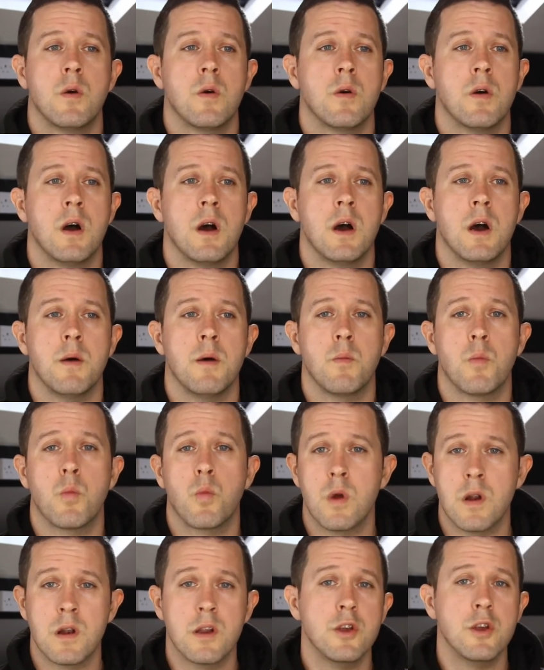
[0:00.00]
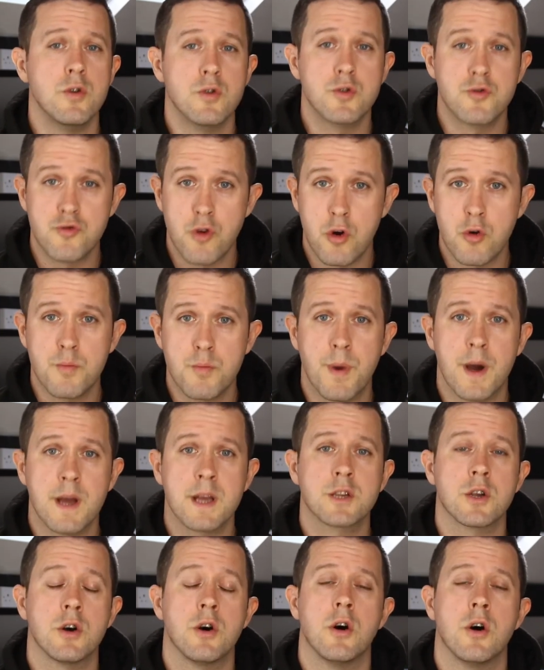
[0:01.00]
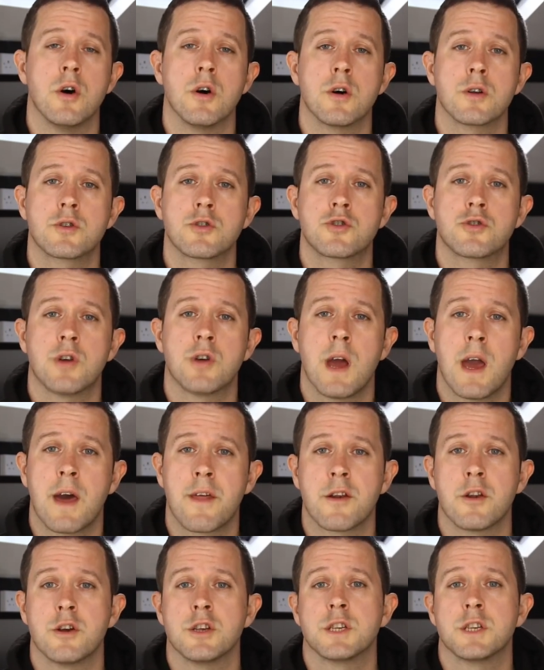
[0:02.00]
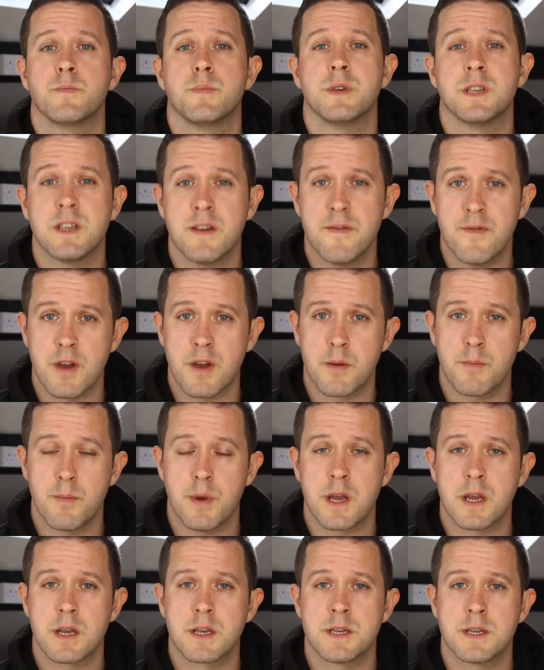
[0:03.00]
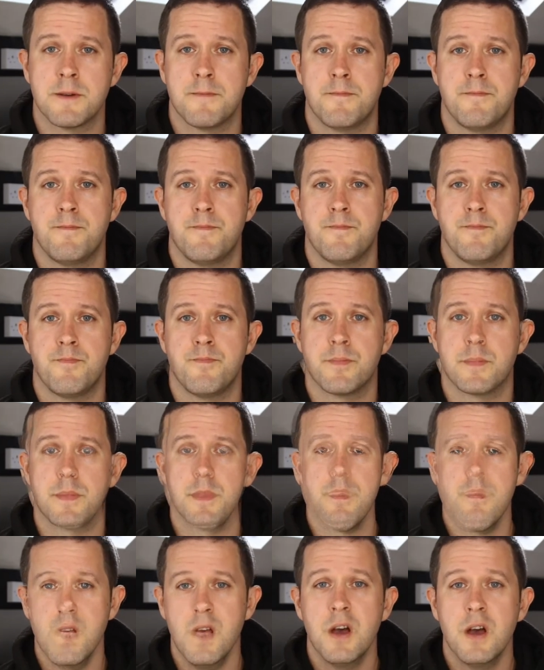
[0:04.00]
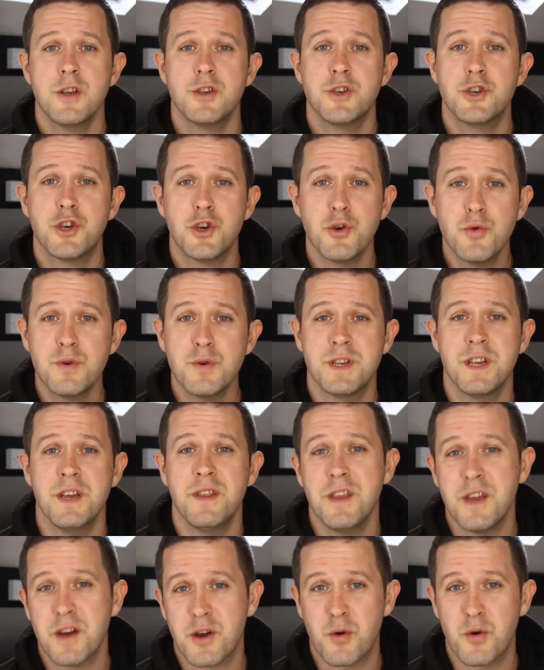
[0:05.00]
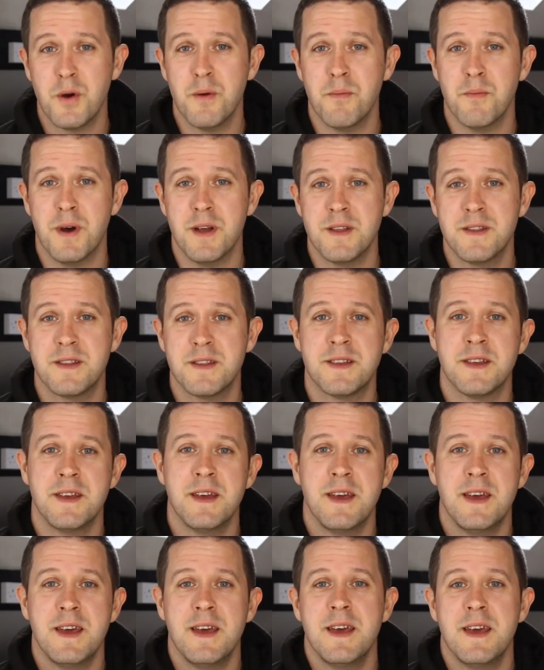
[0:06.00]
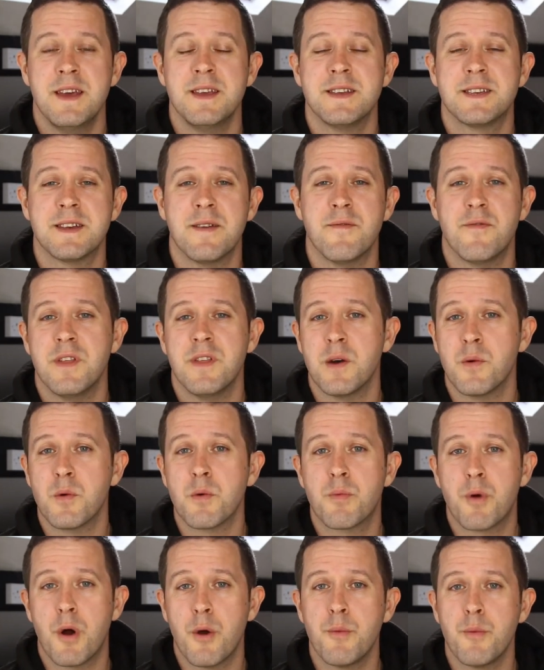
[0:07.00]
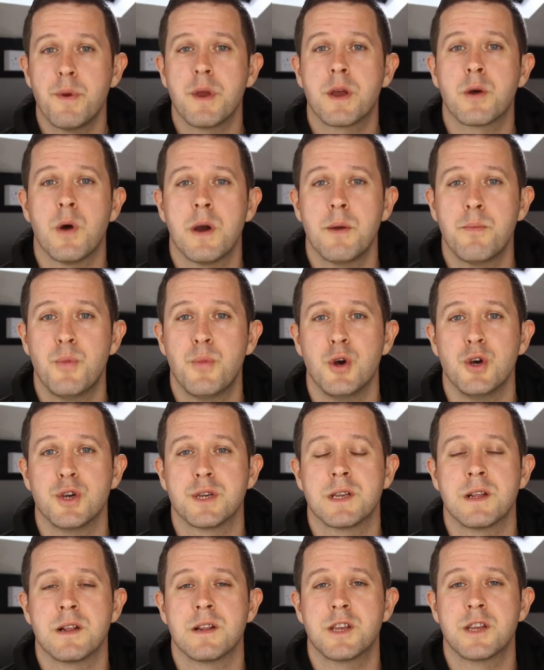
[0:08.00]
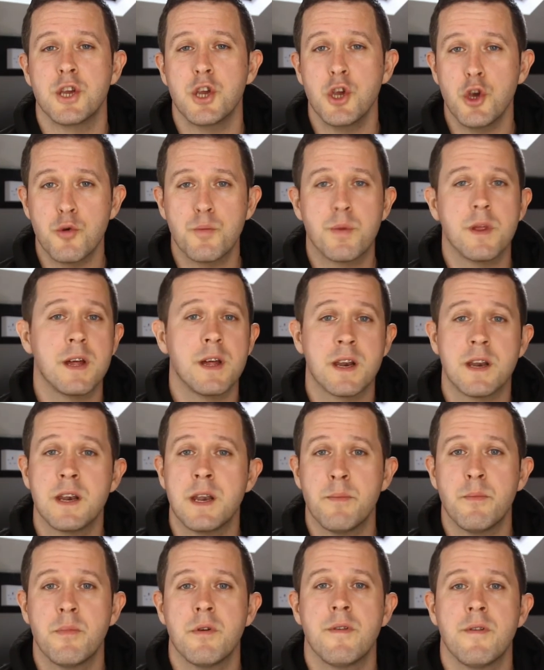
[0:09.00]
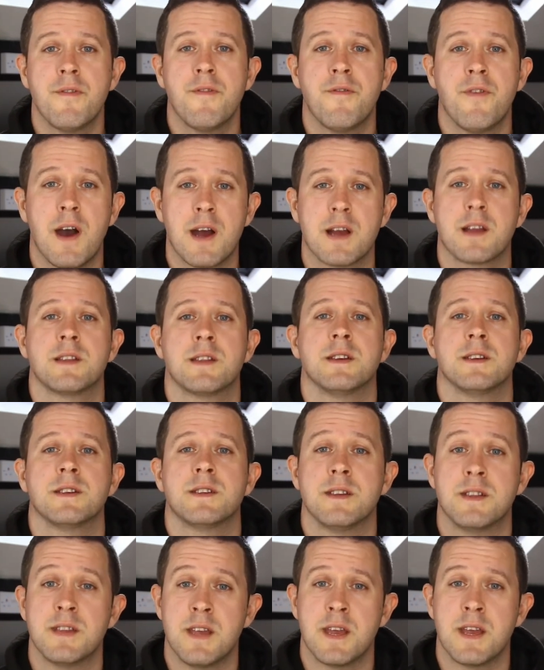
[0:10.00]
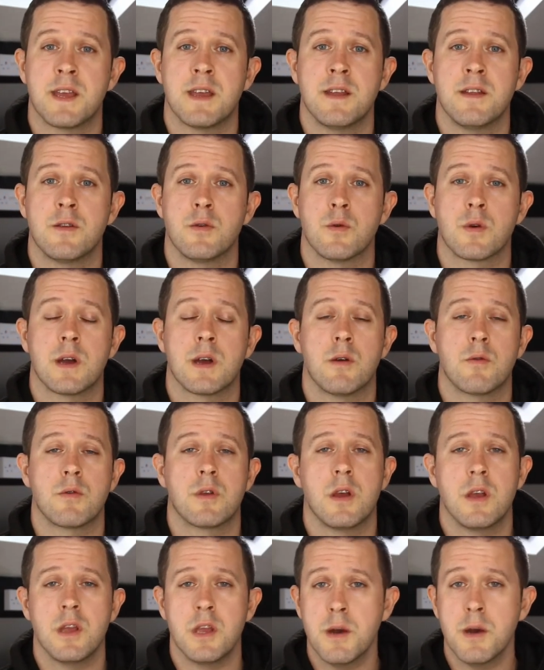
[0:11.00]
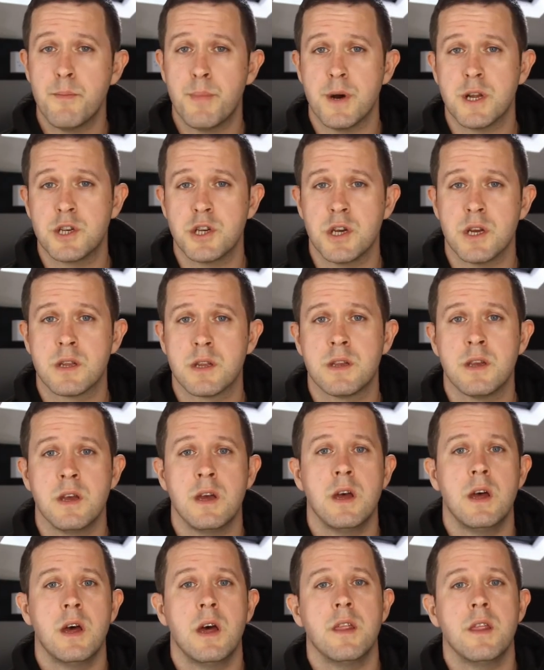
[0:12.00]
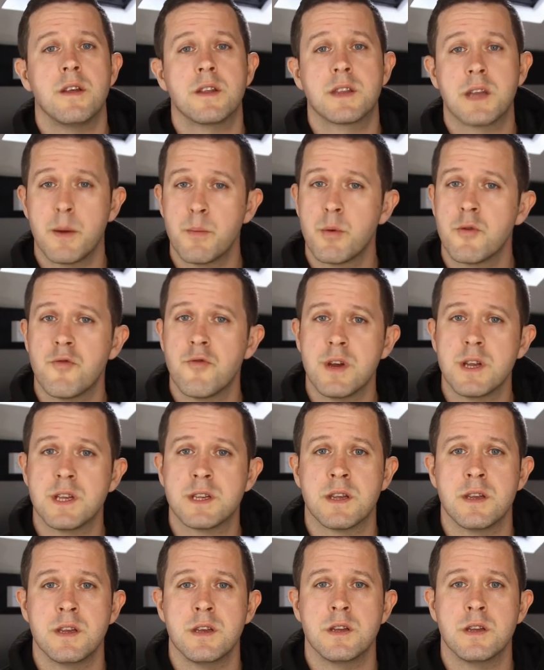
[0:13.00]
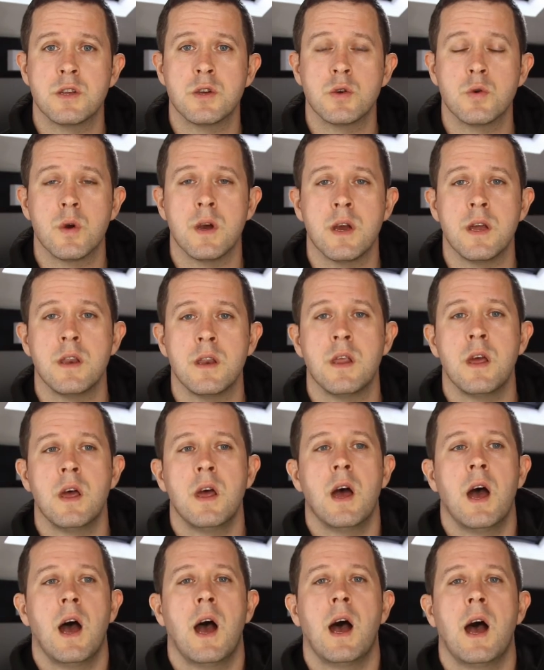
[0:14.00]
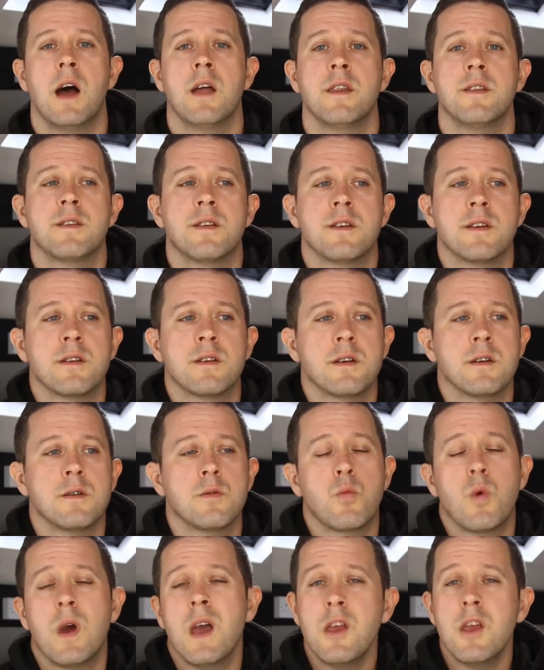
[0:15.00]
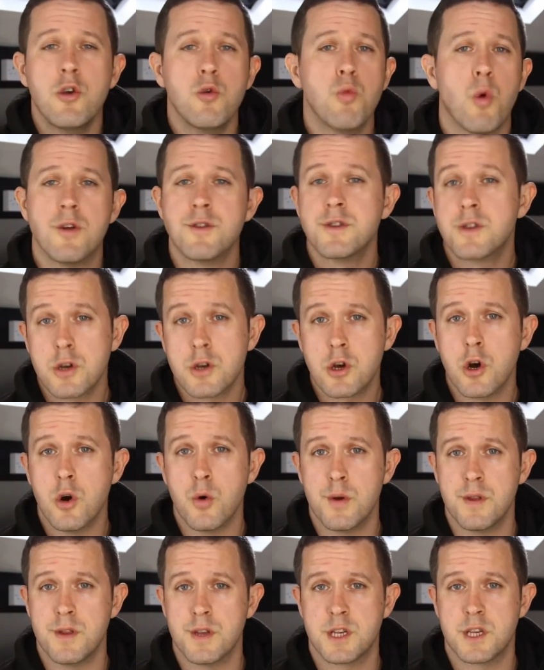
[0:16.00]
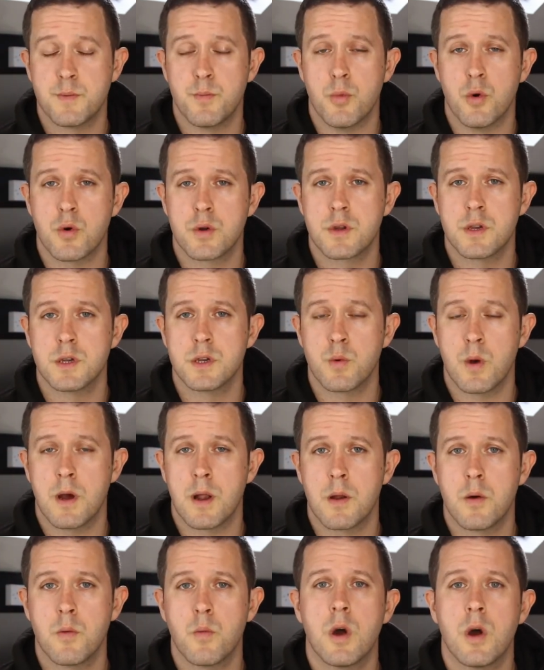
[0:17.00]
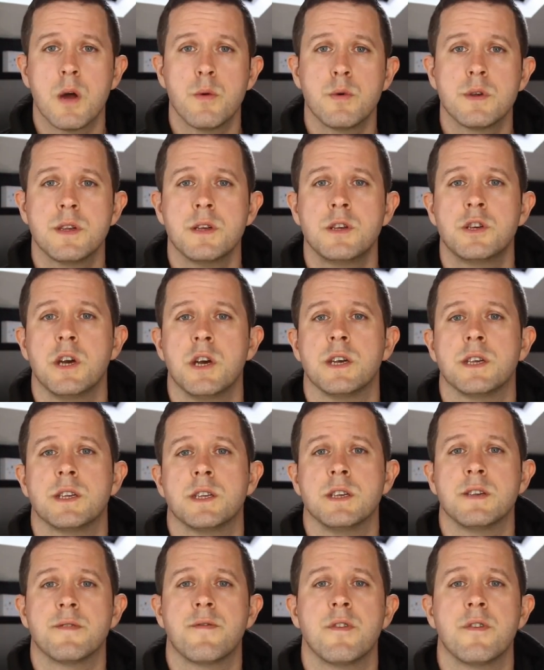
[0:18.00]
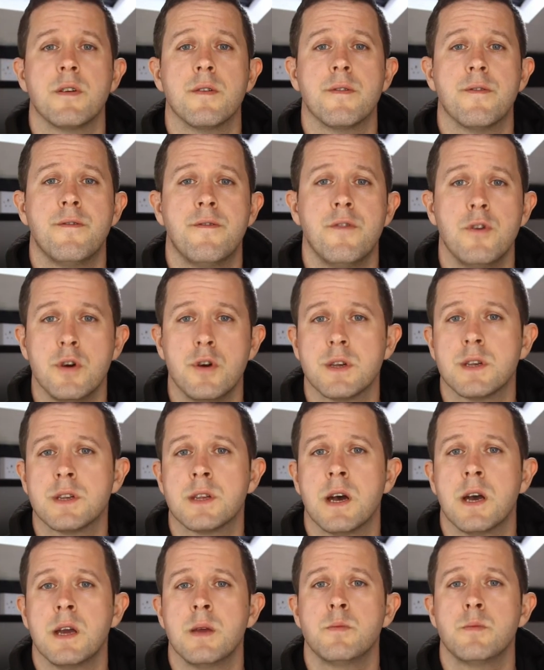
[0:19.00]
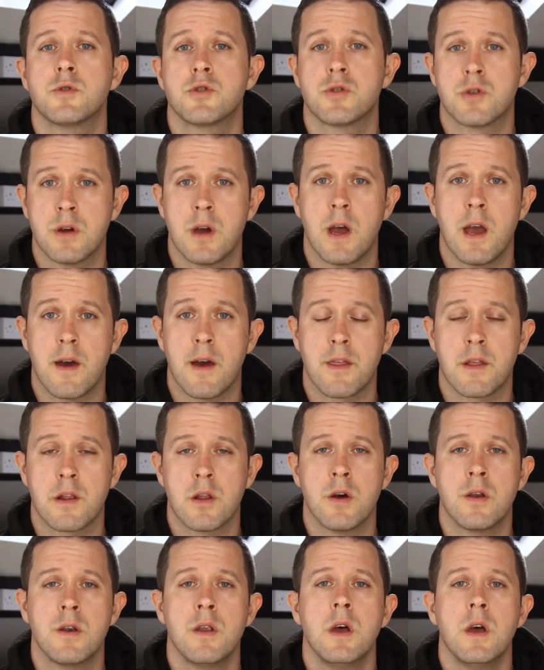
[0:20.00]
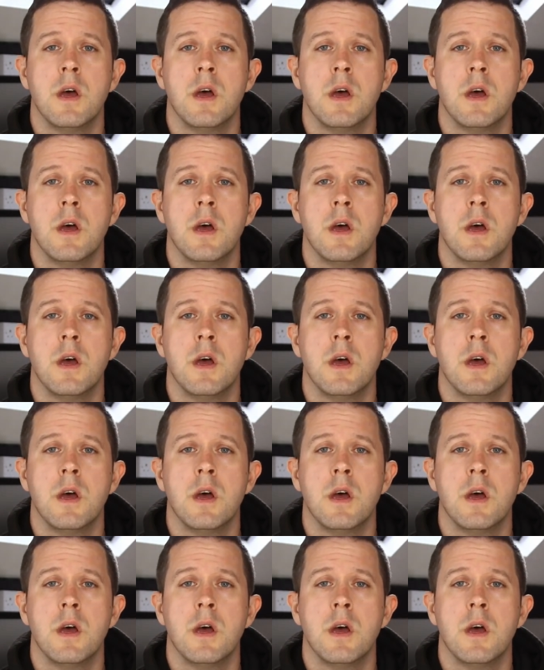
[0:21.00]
will use road bikes or triathlon specific bikes. Choosing the equipment is something that will probably be quite personal to you, but there are a number of factors to take into account. Your budget, the type of race that you're doing, and where you want to go in the sport as well. What I would suggest is, for your first time triathlon,